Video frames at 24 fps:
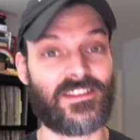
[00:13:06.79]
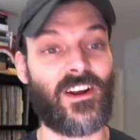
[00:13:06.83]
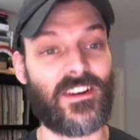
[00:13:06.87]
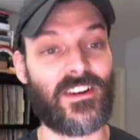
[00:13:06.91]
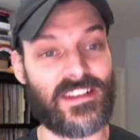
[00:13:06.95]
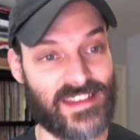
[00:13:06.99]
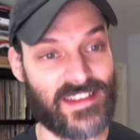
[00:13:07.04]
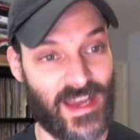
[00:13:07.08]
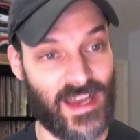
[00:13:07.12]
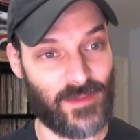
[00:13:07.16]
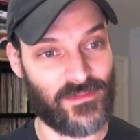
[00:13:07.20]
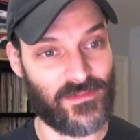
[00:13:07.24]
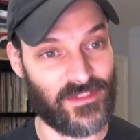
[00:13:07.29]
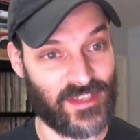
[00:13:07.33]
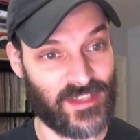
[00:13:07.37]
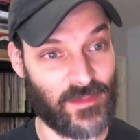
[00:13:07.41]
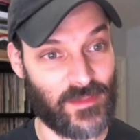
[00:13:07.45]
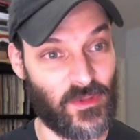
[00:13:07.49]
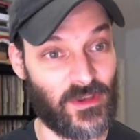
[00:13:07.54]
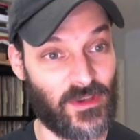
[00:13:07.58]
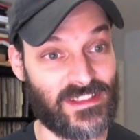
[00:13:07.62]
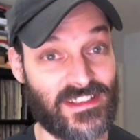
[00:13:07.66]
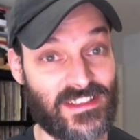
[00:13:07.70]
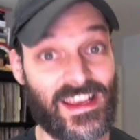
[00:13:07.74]
The Guardian
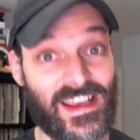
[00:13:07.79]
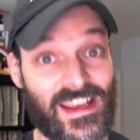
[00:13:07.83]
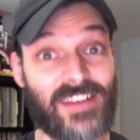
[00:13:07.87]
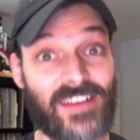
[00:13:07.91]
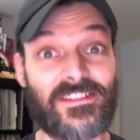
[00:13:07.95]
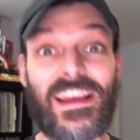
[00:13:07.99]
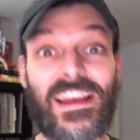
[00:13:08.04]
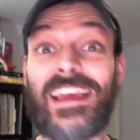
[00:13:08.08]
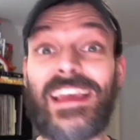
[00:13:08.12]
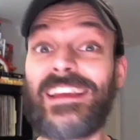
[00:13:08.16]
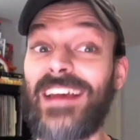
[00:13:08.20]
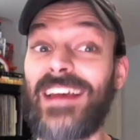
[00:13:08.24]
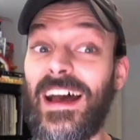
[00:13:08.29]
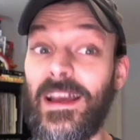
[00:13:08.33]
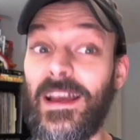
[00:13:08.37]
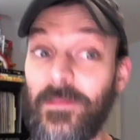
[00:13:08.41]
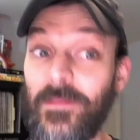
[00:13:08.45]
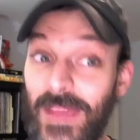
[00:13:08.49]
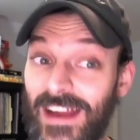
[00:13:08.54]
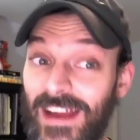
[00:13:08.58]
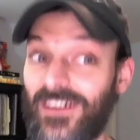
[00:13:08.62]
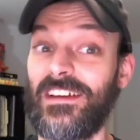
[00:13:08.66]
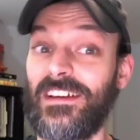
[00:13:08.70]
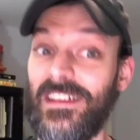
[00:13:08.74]
helpfully points out, a
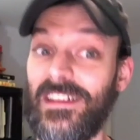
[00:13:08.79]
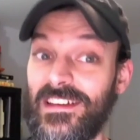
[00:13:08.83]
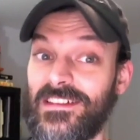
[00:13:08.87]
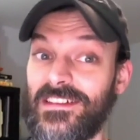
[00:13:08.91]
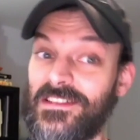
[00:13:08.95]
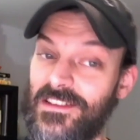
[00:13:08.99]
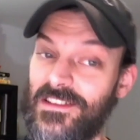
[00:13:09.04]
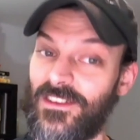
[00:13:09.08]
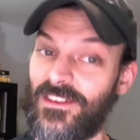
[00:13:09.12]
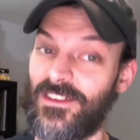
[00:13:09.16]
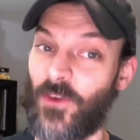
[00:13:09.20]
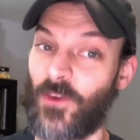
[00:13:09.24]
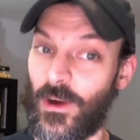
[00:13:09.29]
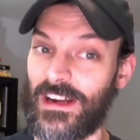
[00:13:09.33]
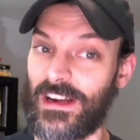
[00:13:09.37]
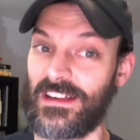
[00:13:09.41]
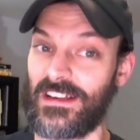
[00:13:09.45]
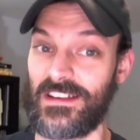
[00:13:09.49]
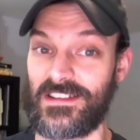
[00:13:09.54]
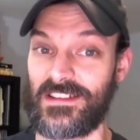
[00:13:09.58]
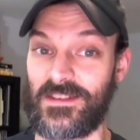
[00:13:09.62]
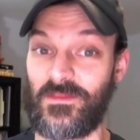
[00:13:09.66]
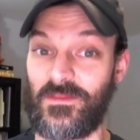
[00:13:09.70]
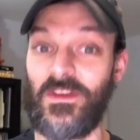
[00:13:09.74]
chimera is an
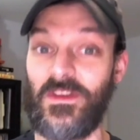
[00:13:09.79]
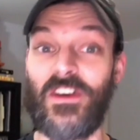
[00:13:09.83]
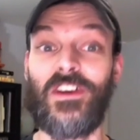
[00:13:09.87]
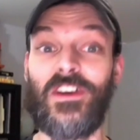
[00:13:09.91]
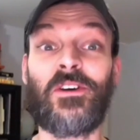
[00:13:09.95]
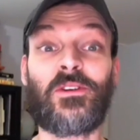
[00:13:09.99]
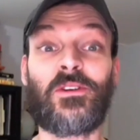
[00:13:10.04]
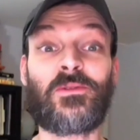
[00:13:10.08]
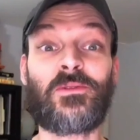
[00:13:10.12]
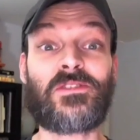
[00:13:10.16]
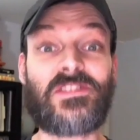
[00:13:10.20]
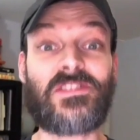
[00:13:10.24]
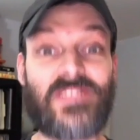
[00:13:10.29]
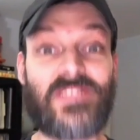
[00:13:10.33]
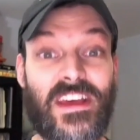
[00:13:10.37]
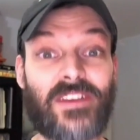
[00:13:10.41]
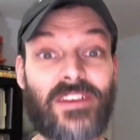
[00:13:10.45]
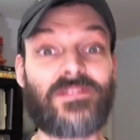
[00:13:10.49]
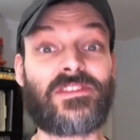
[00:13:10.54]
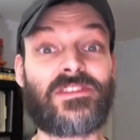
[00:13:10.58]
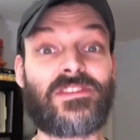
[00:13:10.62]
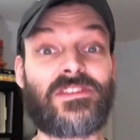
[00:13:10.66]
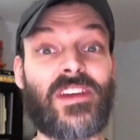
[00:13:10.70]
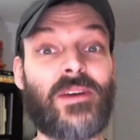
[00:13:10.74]
organism whose
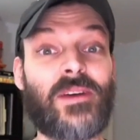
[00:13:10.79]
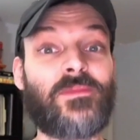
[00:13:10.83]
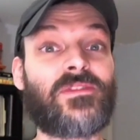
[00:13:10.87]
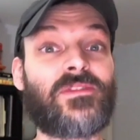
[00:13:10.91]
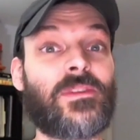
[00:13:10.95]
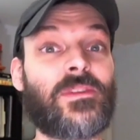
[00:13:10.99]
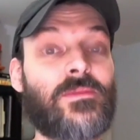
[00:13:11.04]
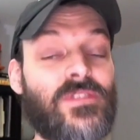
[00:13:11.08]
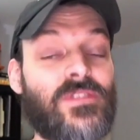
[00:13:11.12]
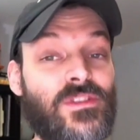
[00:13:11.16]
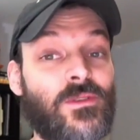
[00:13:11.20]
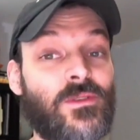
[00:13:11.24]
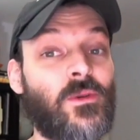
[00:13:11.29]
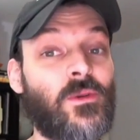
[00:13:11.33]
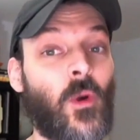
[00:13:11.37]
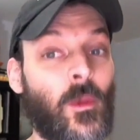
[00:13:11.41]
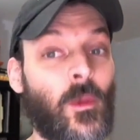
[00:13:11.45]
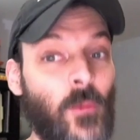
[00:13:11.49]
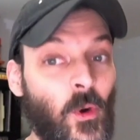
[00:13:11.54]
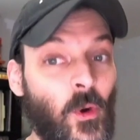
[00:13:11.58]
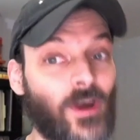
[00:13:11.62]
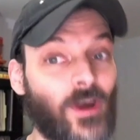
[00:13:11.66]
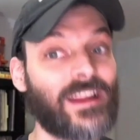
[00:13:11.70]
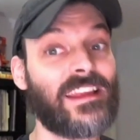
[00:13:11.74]
cells come from two
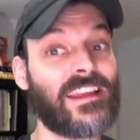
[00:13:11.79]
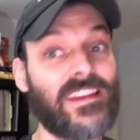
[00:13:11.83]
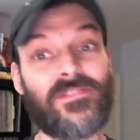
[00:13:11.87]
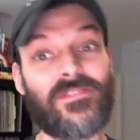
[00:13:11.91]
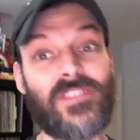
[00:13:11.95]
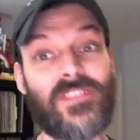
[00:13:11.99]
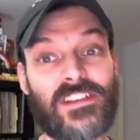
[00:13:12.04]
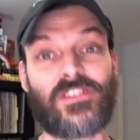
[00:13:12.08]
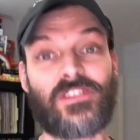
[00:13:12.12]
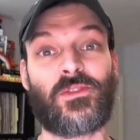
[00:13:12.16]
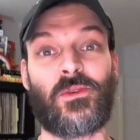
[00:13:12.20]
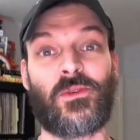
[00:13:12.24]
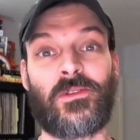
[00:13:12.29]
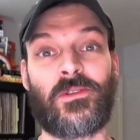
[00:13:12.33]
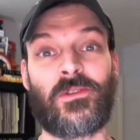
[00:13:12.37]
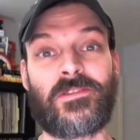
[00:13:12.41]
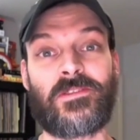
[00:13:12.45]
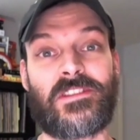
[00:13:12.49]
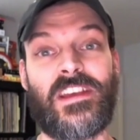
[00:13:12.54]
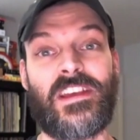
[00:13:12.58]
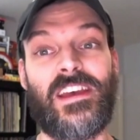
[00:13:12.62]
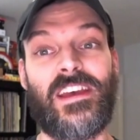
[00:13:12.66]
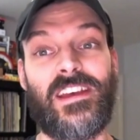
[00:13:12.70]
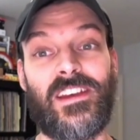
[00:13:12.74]
or more
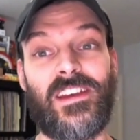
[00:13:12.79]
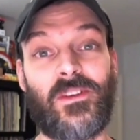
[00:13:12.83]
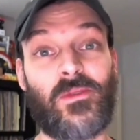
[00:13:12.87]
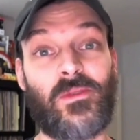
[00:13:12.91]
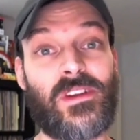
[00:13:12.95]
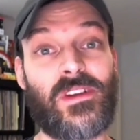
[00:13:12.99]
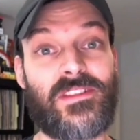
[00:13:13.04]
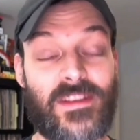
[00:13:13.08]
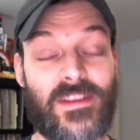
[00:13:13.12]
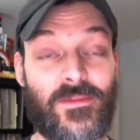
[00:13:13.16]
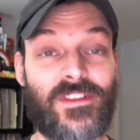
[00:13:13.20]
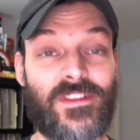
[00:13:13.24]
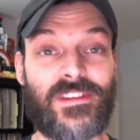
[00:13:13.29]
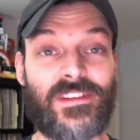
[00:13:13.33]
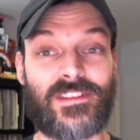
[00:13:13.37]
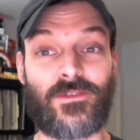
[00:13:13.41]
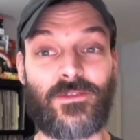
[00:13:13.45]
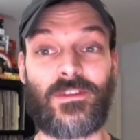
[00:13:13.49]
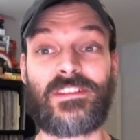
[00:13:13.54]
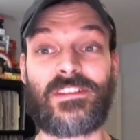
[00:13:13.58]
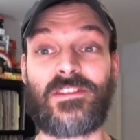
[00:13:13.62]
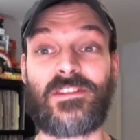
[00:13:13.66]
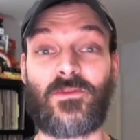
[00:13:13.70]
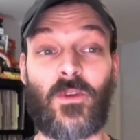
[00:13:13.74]
individuals, with some of
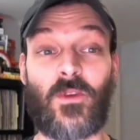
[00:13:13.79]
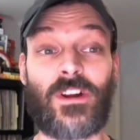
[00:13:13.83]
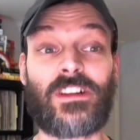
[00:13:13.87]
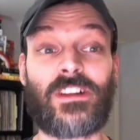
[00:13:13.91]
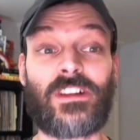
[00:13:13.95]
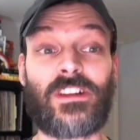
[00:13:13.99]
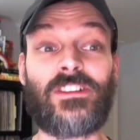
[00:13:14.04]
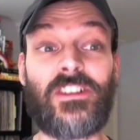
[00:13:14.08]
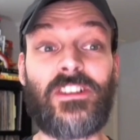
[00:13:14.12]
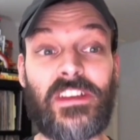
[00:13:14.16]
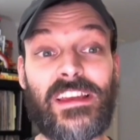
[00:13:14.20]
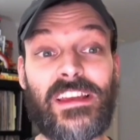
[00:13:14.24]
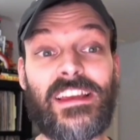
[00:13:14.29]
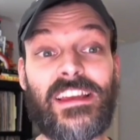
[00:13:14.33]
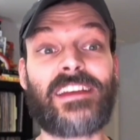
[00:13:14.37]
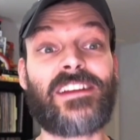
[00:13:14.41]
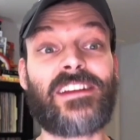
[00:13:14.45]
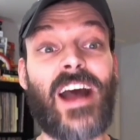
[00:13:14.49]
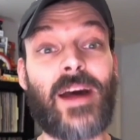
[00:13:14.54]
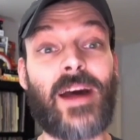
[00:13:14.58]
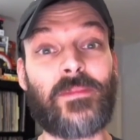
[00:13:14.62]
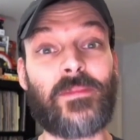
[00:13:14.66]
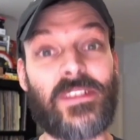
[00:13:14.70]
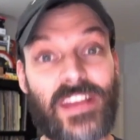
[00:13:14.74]
this recent work looking
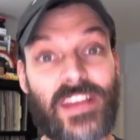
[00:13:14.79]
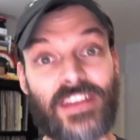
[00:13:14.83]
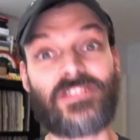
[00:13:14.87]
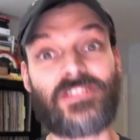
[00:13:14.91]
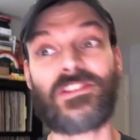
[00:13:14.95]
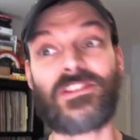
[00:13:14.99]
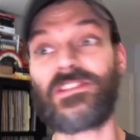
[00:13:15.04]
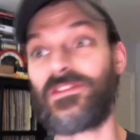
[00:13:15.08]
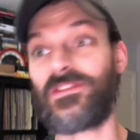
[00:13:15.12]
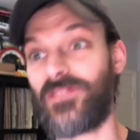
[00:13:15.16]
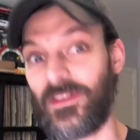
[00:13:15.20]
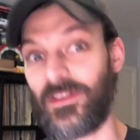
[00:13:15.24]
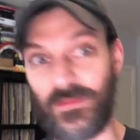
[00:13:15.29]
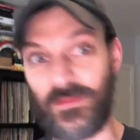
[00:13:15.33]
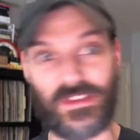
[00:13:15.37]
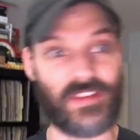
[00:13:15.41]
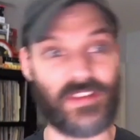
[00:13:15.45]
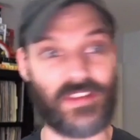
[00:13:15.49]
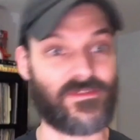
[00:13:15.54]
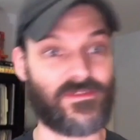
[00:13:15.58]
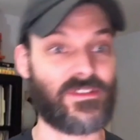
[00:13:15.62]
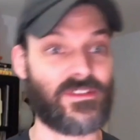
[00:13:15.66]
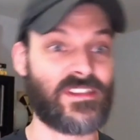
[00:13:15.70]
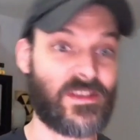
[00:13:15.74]
at combinations from
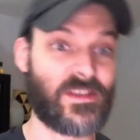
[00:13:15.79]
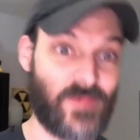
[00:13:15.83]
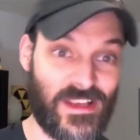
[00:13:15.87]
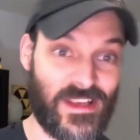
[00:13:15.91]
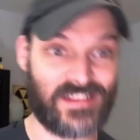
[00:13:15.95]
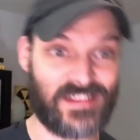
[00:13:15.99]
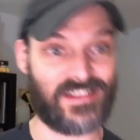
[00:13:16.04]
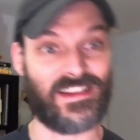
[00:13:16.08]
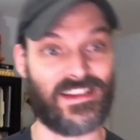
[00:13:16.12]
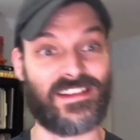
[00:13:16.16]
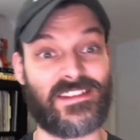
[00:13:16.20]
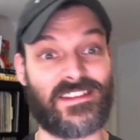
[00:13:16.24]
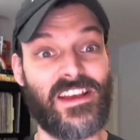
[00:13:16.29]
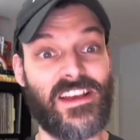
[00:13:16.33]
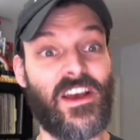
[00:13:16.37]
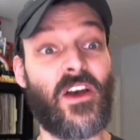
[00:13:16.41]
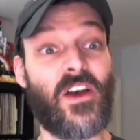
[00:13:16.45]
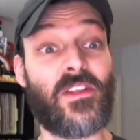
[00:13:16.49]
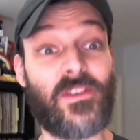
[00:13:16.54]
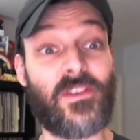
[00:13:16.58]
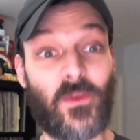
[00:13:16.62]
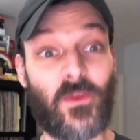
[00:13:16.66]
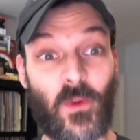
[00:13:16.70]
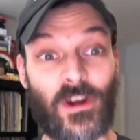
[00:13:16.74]
different species.
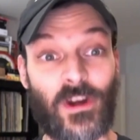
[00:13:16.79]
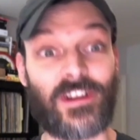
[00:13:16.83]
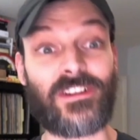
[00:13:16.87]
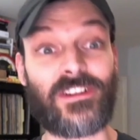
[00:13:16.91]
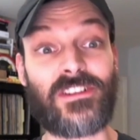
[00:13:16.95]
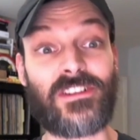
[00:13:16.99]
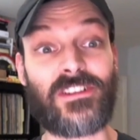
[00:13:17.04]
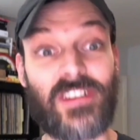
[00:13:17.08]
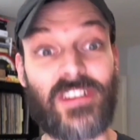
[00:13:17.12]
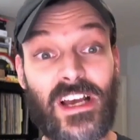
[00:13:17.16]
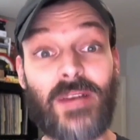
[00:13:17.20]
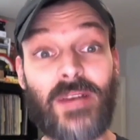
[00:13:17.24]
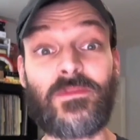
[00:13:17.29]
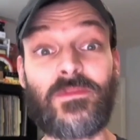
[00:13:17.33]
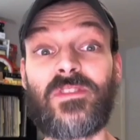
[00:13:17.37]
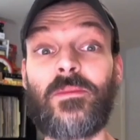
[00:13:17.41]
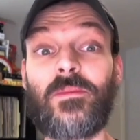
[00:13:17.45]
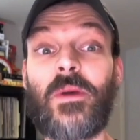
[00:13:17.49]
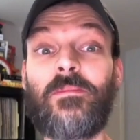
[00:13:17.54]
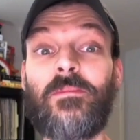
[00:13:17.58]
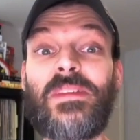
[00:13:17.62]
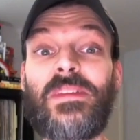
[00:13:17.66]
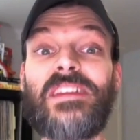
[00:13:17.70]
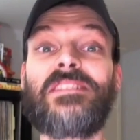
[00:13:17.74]
The word comes
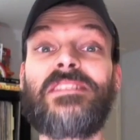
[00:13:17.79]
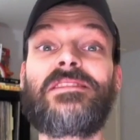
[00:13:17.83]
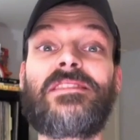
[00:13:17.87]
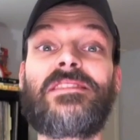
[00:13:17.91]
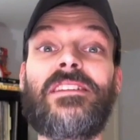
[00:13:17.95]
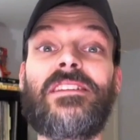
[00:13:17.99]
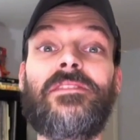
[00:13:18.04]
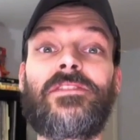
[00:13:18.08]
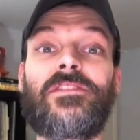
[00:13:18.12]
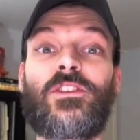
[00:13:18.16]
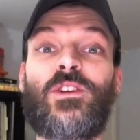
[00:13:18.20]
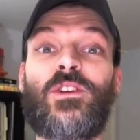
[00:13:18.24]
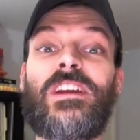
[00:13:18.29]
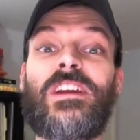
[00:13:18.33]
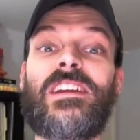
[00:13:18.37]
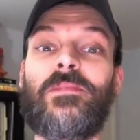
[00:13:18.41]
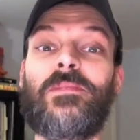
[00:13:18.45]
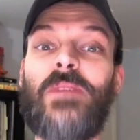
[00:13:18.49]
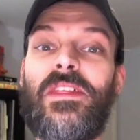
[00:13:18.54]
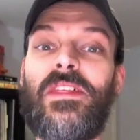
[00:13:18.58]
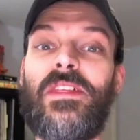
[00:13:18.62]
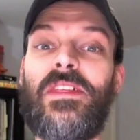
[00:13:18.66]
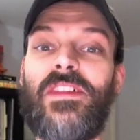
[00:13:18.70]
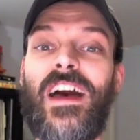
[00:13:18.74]
from a beast of
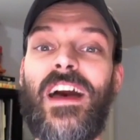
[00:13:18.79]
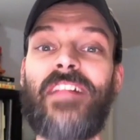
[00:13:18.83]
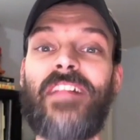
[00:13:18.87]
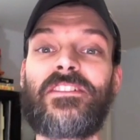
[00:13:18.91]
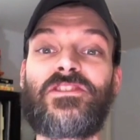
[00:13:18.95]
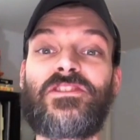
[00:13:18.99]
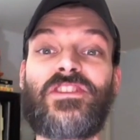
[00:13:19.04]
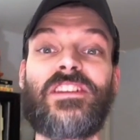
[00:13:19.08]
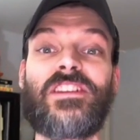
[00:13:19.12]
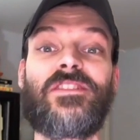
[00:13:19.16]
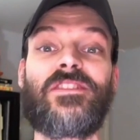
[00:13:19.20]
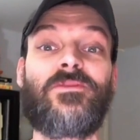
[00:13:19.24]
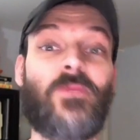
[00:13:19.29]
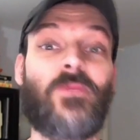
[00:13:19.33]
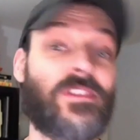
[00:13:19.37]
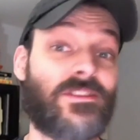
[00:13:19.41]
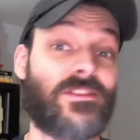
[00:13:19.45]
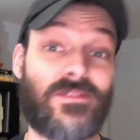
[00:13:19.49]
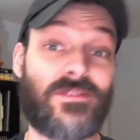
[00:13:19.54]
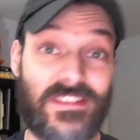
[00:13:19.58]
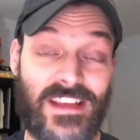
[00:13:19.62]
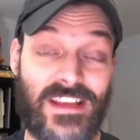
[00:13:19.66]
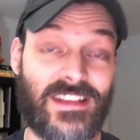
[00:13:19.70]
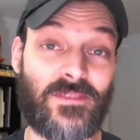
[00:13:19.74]
Greek mythology,
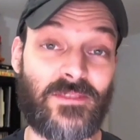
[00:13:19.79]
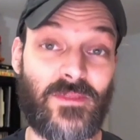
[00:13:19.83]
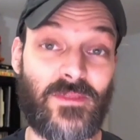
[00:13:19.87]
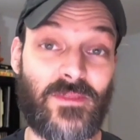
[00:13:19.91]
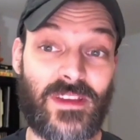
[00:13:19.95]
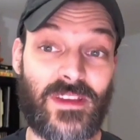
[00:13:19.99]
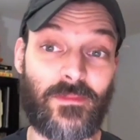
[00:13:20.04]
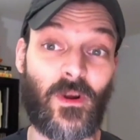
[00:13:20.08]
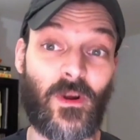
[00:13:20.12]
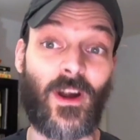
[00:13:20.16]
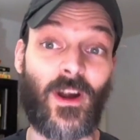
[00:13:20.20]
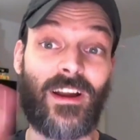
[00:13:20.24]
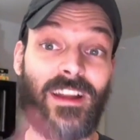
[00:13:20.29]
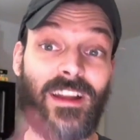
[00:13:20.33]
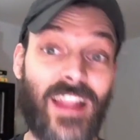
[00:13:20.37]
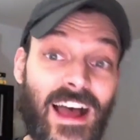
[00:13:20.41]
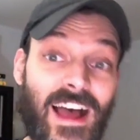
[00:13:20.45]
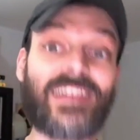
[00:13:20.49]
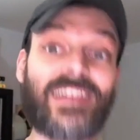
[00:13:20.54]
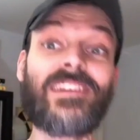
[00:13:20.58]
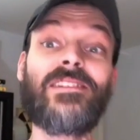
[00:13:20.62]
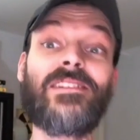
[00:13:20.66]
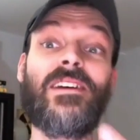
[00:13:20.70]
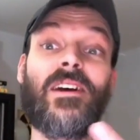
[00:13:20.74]
which was said to be part
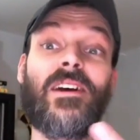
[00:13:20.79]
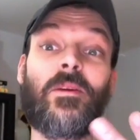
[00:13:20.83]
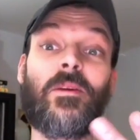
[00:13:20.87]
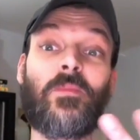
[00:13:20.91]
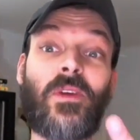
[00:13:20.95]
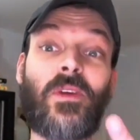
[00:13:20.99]
lion,